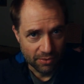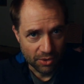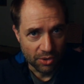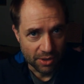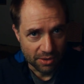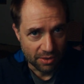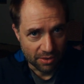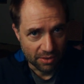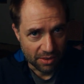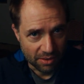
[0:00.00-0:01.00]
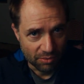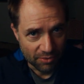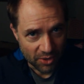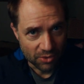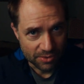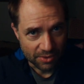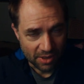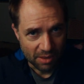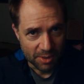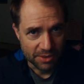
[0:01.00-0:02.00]
good reviews or
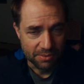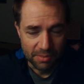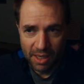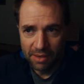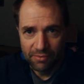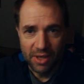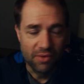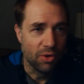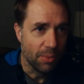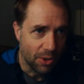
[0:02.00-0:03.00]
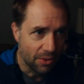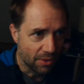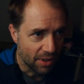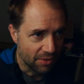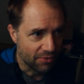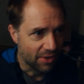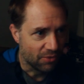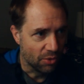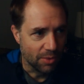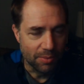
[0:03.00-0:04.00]
comments, not favorable or
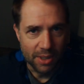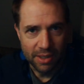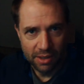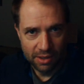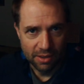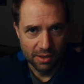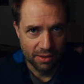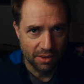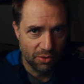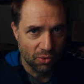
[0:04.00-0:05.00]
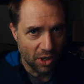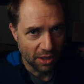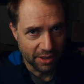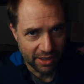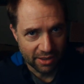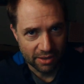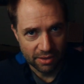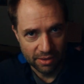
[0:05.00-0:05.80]
unfavorable, but like quality